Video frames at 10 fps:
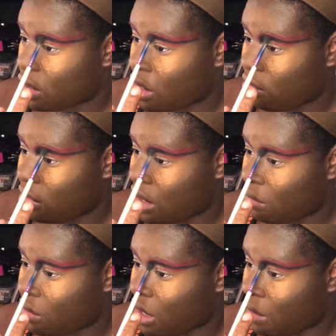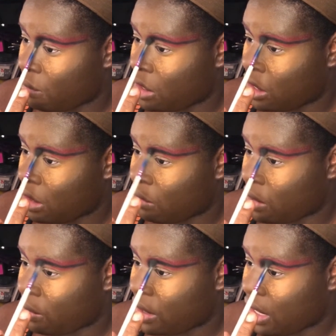I'm just like blending with the
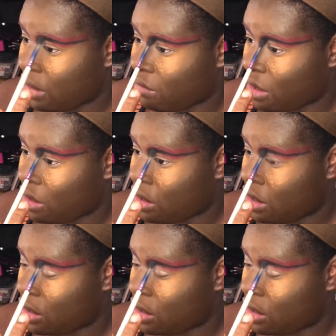red right there.